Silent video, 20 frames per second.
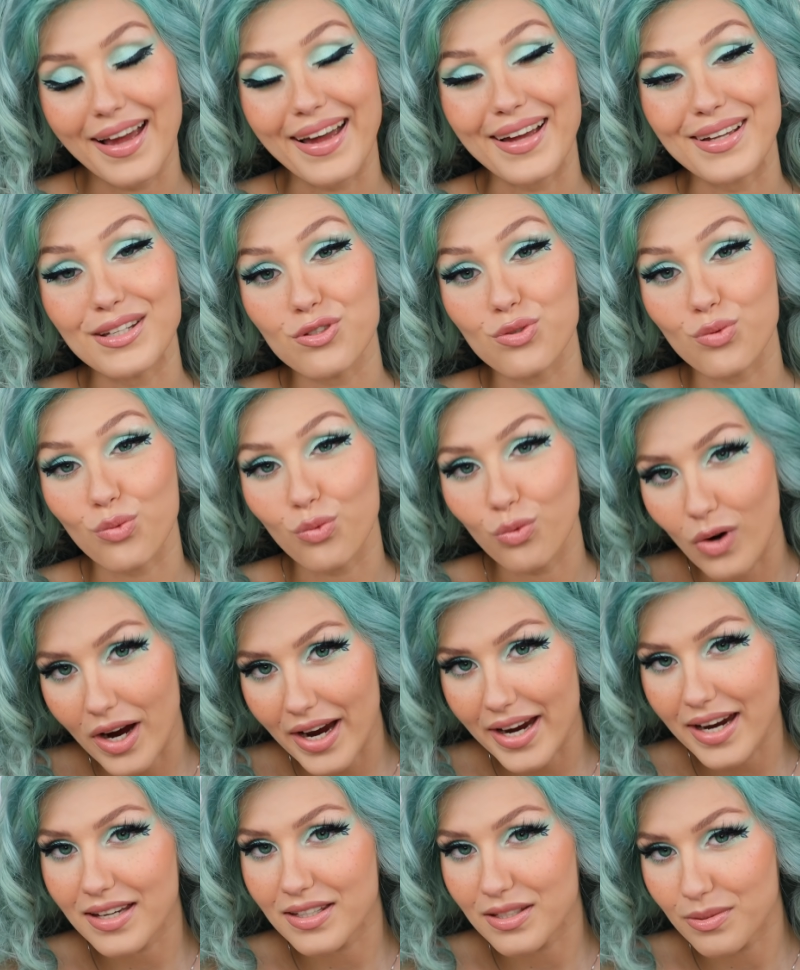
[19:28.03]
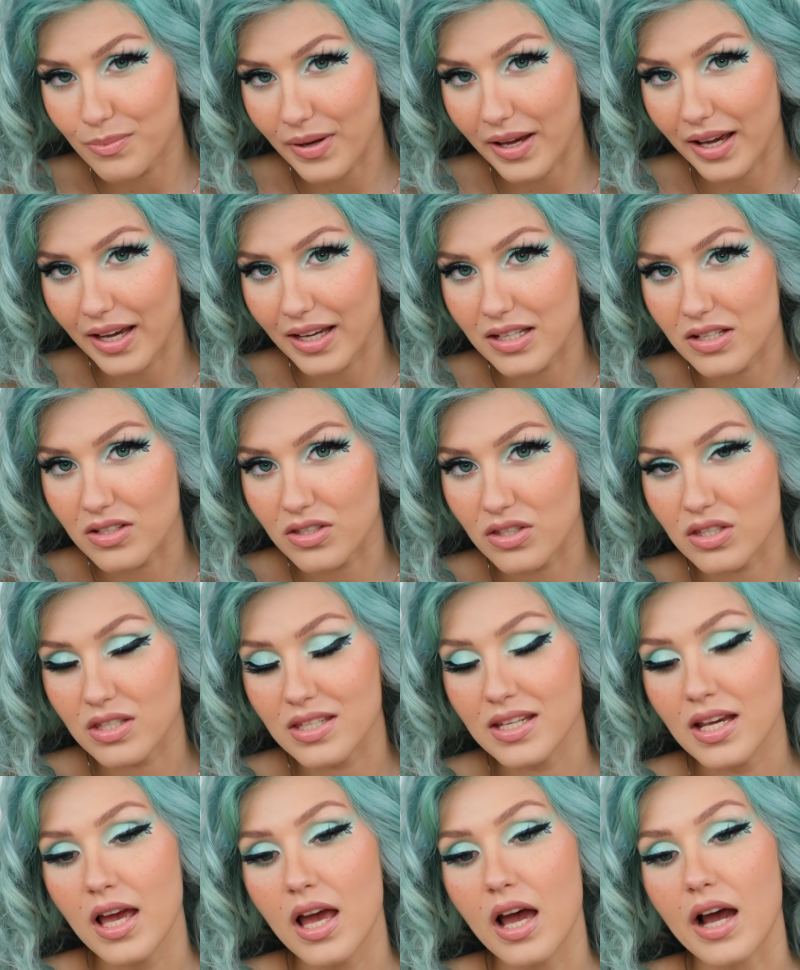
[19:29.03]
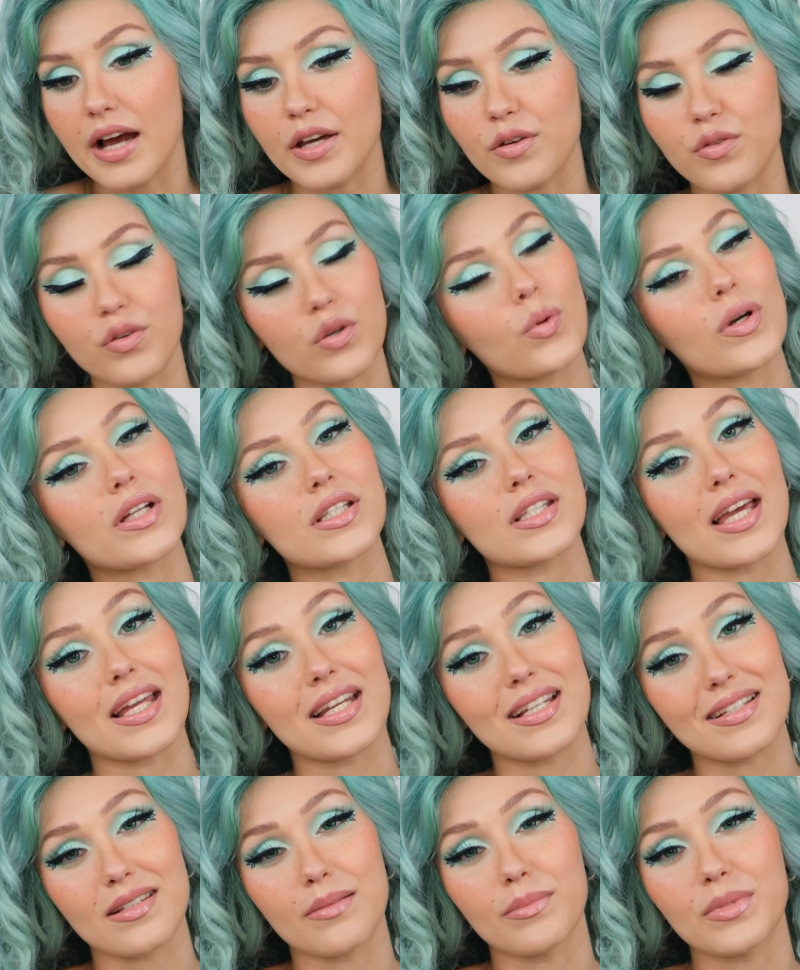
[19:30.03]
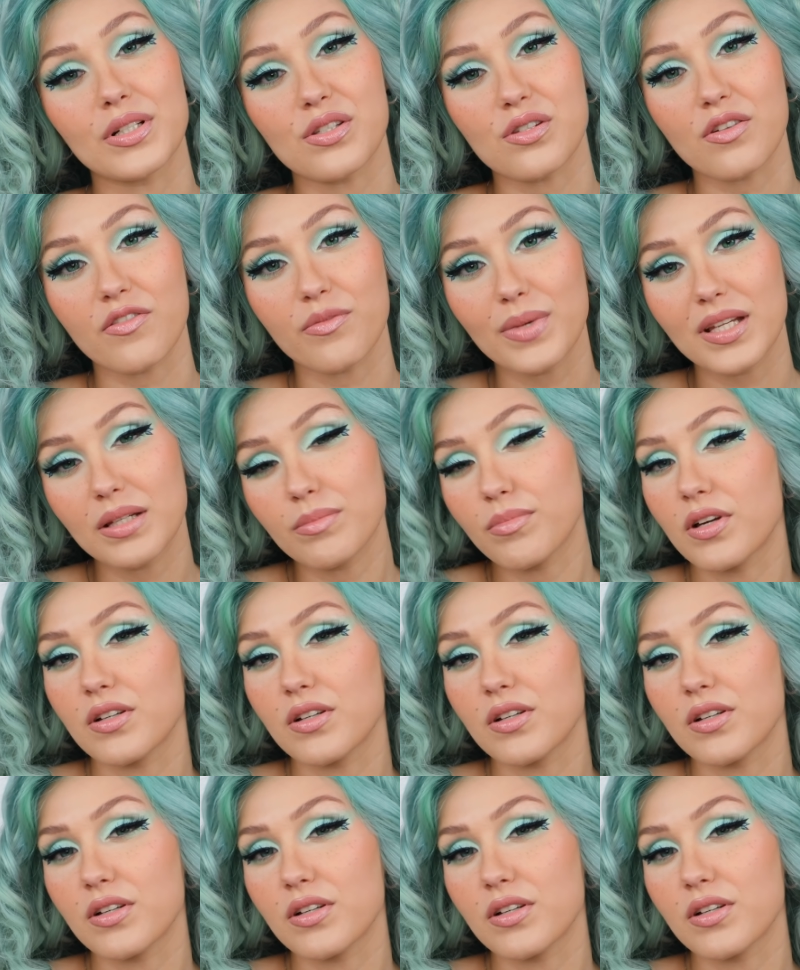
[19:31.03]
and white based if you want any semblance of mint,